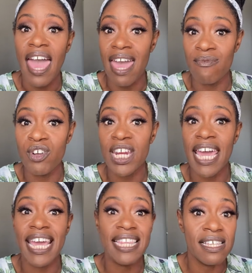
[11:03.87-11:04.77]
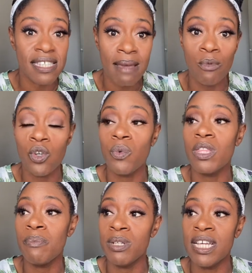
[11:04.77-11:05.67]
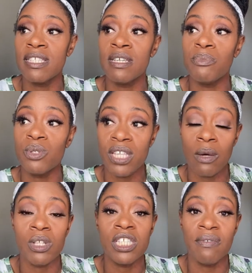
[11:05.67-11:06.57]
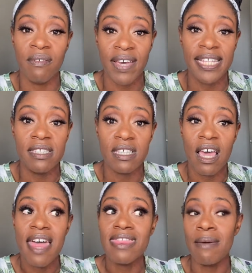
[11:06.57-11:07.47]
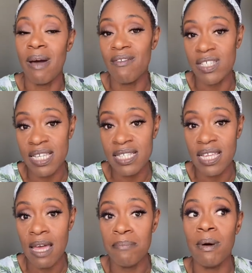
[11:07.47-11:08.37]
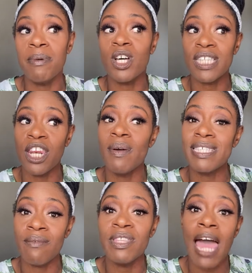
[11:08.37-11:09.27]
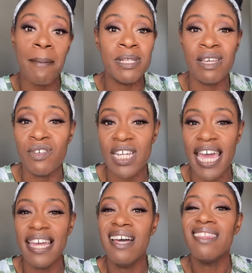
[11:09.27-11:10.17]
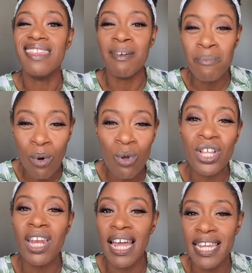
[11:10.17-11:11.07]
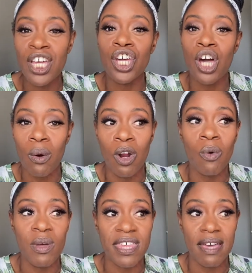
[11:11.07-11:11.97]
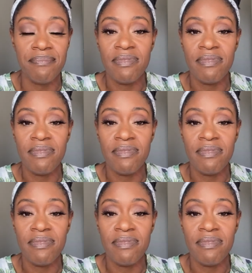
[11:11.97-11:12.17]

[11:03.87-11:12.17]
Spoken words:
every day in the same order with a predictable sequence of events, they might resist it. But because they know it's something that happens every day, they're more than likely going to go along with it.